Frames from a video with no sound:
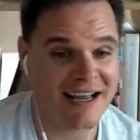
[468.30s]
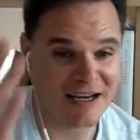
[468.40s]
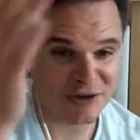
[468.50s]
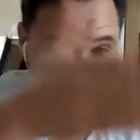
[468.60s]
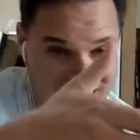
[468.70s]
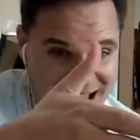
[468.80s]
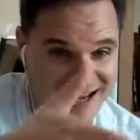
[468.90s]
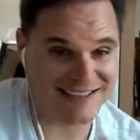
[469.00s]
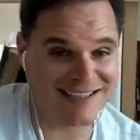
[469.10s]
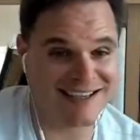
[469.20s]

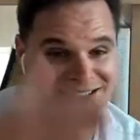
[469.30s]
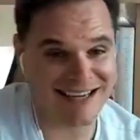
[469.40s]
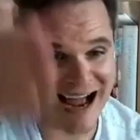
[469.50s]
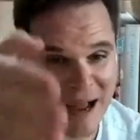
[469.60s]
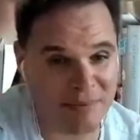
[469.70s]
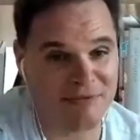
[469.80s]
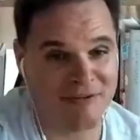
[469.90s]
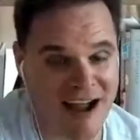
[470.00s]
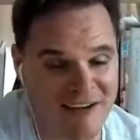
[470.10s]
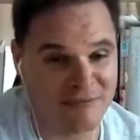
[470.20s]
create the top
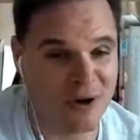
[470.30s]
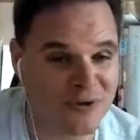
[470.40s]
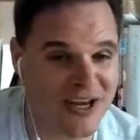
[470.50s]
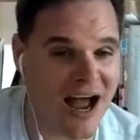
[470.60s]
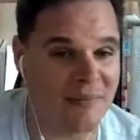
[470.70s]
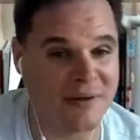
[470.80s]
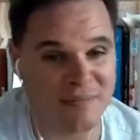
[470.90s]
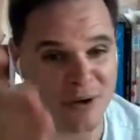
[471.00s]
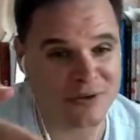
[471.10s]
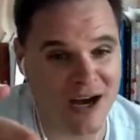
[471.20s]
five most common
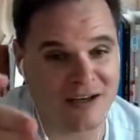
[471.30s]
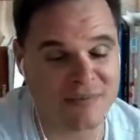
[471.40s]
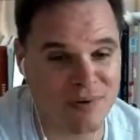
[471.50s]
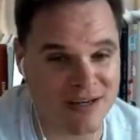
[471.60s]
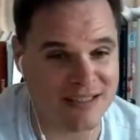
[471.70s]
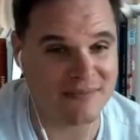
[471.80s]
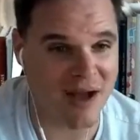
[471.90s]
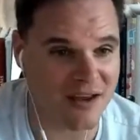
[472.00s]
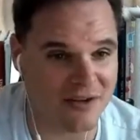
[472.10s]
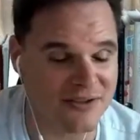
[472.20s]
Botox pricing
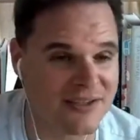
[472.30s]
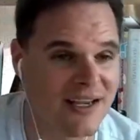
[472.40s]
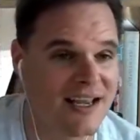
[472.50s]
models